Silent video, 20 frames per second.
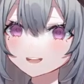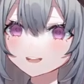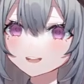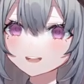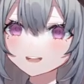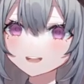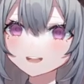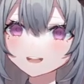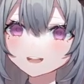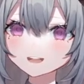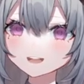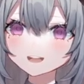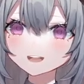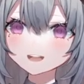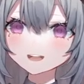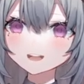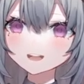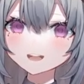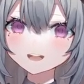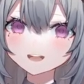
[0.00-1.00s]
Dag
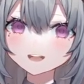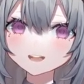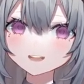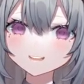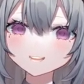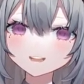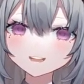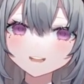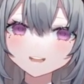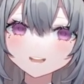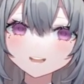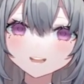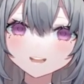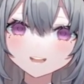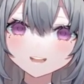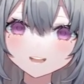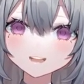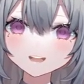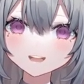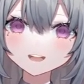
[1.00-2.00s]
Dag. Oh, she's
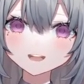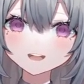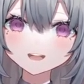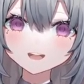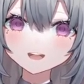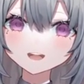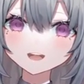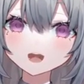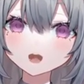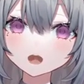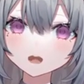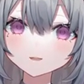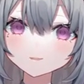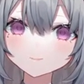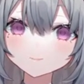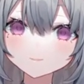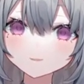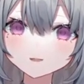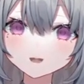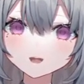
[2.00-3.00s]
here! It's the girl! Oh,
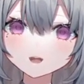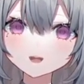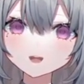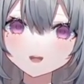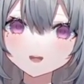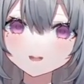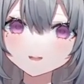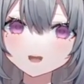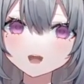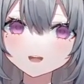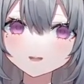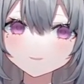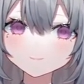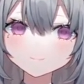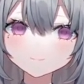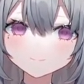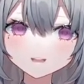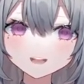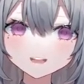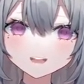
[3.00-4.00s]
it's girl! Oh, she's,
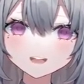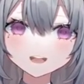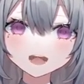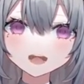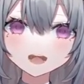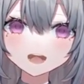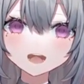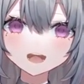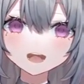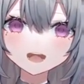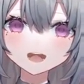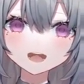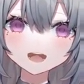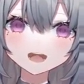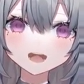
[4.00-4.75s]
she's, she's saying hi!